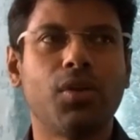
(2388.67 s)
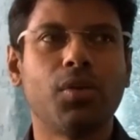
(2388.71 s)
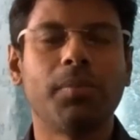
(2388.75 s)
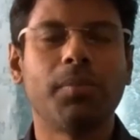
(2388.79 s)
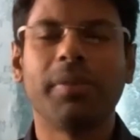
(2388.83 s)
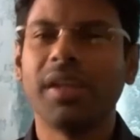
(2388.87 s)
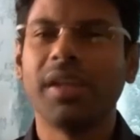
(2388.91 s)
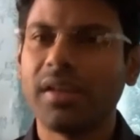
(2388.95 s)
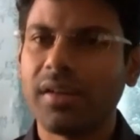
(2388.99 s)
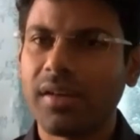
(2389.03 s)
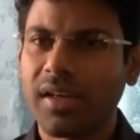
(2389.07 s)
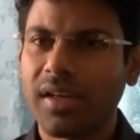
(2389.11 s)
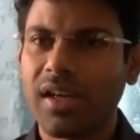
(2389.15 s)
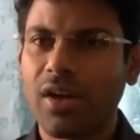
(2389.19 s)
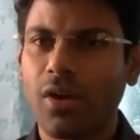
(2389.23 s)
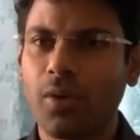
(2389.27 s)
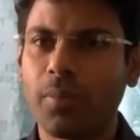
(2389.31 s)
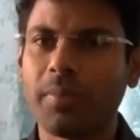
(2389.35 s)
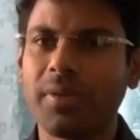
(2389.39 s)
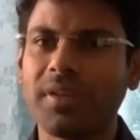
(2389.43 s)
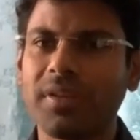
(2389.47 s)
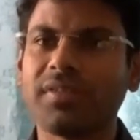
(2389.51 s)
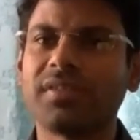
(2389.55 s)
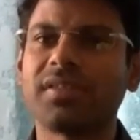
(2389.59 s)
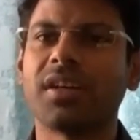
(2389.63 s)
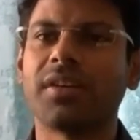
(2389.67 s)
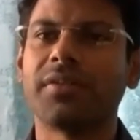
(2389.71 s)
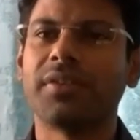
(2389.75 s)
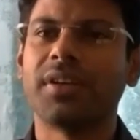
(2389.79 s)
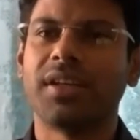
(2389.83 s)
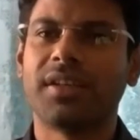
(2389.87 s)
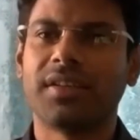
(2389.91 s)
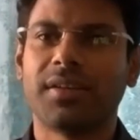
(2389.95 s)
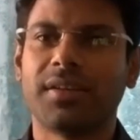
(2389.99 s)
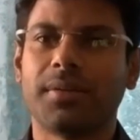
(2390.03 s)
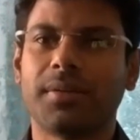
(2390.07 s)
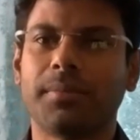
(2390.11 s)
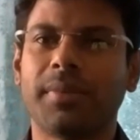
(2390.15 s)
to be a government
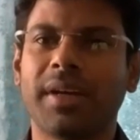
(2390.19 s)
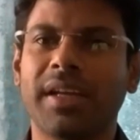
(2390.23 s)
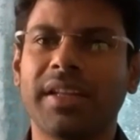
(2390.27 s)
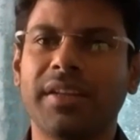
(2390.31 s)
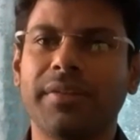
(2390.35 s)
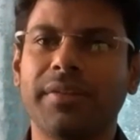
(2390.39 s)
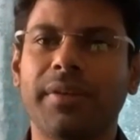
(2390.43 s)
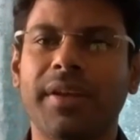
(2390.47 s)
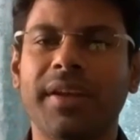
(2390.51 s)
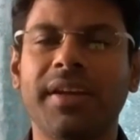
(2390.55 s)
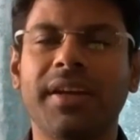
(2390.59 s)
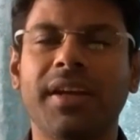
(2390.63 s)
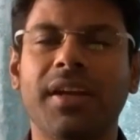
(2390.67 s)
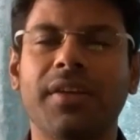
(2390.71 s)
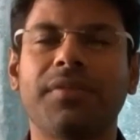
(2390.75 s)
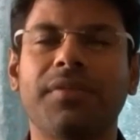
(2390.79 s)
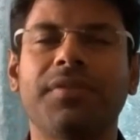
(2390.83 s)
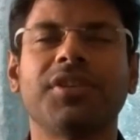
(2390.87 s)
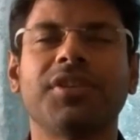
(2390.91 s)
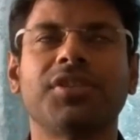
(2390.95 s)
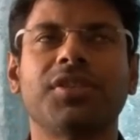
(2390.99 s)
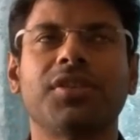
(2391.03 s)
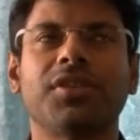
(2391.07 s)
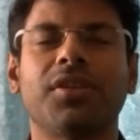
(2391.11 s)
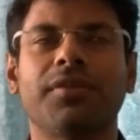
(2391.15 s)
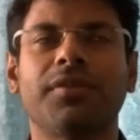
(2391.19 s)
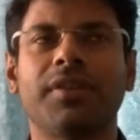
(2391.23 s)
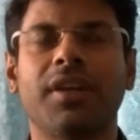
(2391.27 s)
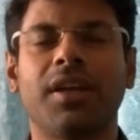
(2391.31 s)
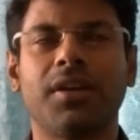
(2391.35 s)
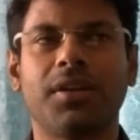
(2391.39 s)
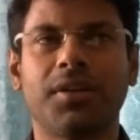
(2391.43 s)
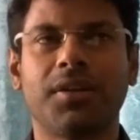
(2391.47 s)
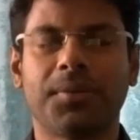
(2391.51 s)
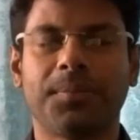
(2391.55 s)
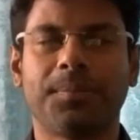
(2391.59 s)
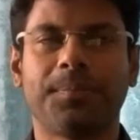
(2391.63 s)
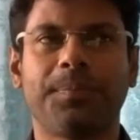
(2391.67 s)
servant by the very definition of
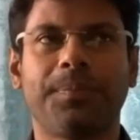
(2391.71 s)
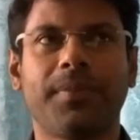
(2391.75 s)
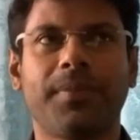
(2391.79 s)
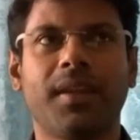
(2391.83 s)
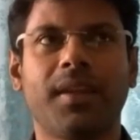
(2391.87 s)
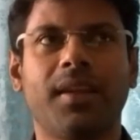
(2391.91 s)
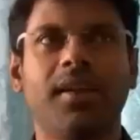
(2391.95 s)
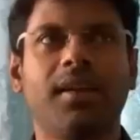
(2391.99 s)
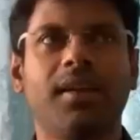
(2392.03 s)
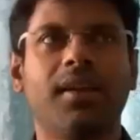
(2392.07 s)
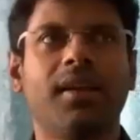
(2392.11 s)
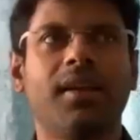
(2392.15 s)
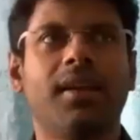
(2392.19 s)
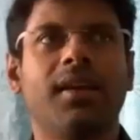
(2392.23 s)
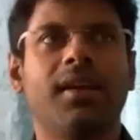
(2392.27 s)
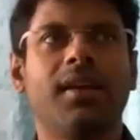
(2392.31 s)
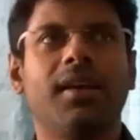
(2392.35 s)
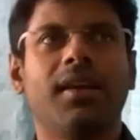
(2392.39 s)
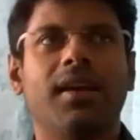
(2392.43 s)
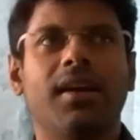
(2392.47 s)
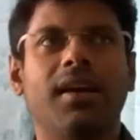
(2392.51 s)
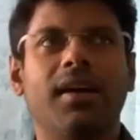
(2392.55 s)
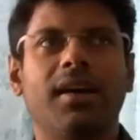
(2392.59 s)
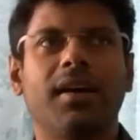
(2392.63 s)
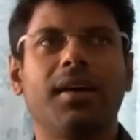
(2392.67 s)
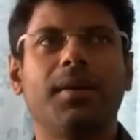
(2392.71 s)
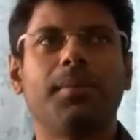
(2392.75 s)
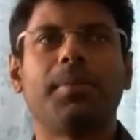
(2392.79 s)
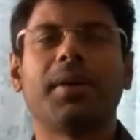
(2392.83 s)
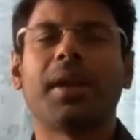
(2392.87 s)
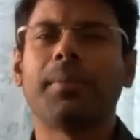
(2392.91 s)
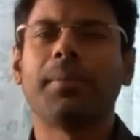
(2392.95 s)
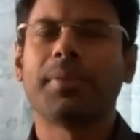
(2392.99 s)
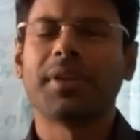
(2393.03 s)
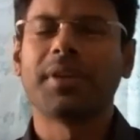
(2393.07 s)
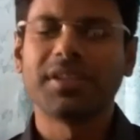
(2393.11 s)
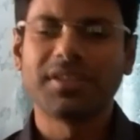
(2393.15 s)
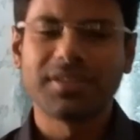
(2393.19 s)
that term.
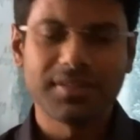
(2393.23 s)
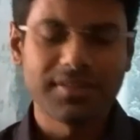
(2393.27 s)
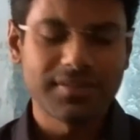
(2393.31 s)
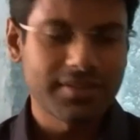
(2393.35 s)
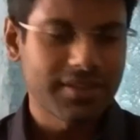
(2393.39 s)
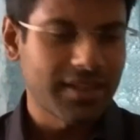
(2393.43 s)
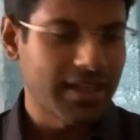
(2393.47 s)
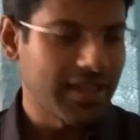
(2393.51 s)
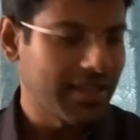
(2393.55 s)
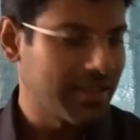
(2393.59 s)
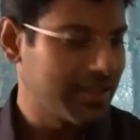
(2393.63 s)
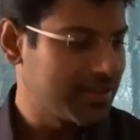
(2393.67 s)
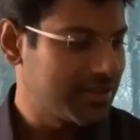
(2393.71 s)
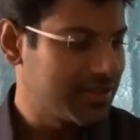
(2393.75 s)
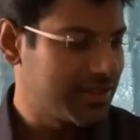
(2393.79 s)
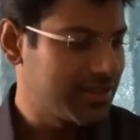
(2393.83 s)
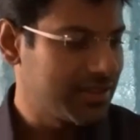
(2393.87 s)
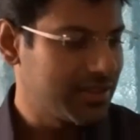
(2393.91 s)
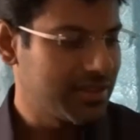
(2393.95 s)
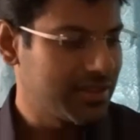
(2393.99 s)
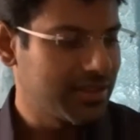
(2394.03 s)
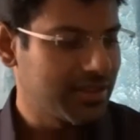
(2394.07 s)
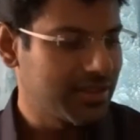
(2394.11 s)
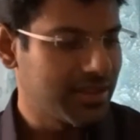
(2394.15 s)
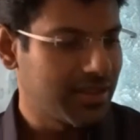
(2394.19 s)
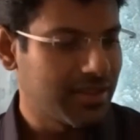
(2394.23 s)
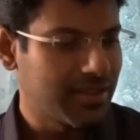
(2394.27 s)
Preparation strategy,